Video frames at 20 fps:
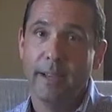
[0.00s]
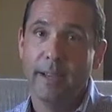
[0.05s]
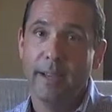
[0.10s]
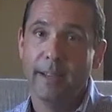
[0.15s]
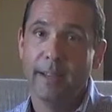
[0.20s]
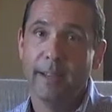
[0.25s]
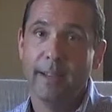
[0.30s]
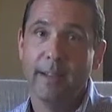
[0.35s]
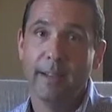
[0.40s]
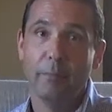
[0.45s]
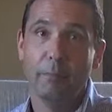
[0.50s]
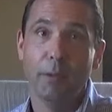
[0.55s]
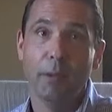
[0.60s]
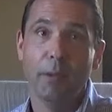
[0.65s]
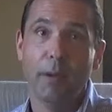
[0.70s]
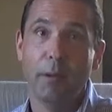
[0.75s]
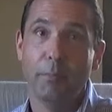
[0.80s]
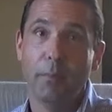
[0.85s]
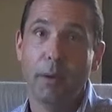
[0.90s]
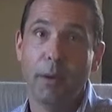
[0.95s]
and then I've been
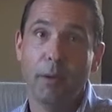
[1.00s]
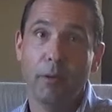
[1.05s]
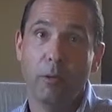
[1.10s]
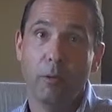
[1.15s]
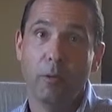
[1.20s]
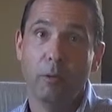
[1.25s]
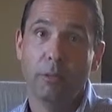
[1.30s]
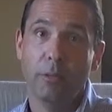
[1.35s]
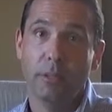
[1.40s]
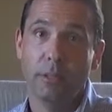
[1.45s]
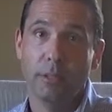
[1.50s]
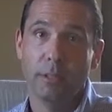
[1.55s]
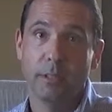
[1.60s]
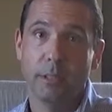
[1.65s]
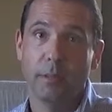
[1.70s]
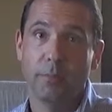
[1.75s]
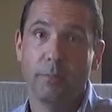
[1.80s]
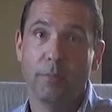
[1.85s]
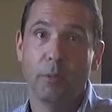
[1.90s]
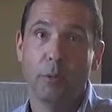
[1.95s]
on my own since
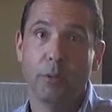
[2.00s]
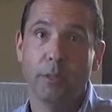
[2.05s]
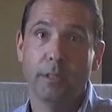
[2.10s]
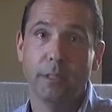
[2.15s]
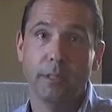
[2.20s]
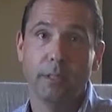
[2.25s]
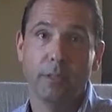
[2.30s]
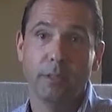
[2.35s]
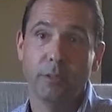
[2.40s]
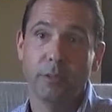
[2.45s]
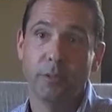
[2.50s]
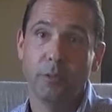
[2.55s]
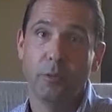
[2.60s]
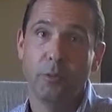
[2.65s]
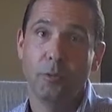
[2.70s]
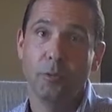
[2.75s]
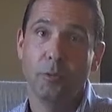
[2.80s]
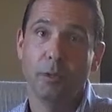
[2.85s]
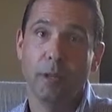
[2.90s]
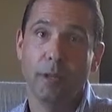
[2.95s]
I'm 14 years
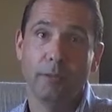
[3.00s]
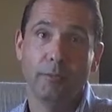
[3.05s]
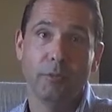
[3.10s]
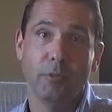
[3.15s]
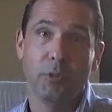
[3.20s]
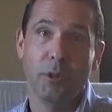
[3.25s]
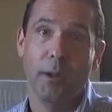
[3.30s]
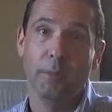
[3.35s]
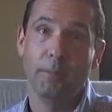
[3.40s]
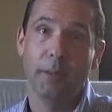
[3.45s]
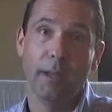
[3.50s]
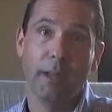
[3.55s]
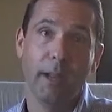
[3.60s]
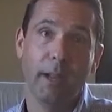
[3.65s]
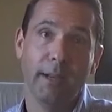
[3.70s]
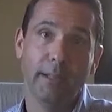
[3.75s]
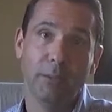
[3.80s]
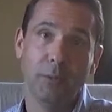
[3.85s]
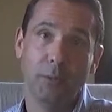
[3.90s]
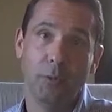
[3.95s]
old. I dropped out
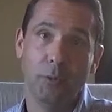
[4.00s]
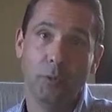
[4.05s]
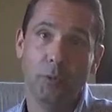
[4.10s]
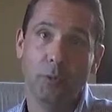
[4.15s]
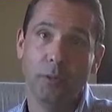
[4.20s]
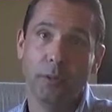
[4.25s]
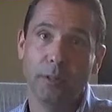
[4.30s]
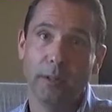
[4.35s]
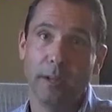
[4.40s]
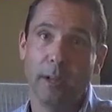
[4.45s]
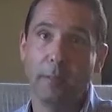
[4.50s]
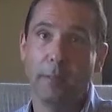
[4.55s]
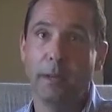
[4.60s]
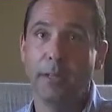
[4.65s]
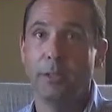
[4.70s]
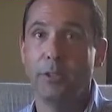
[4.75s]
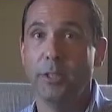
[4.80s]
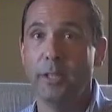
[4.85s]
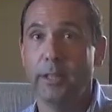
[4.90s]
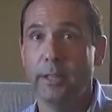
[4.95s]
of high school and got my
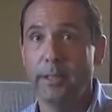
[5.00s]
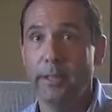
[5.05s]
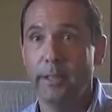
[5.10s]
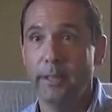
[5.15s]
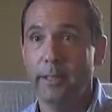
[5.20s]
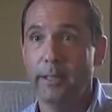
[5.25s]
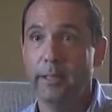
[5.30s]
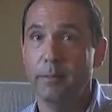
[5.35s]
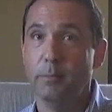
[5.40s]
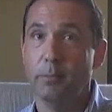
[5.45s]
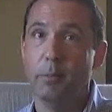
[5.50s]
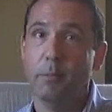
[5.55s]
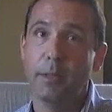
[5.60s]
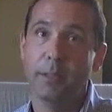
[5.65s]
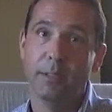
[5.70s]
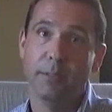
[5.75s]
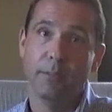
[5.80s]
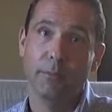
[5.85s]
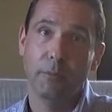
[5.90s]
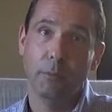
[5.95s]
GED and put
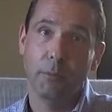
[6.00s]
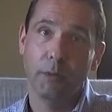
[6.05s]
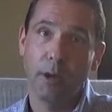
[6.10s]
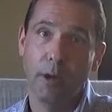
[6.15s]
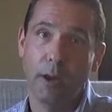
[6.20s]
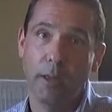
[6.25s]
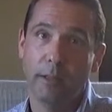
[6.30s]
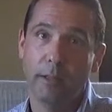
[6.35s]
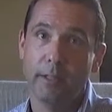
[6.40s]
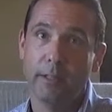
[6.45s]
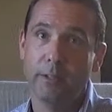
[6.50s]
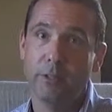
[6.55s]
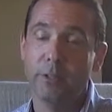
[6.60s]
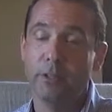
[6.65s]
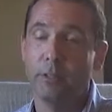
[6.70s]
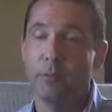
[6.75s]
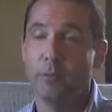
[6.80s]
myself through college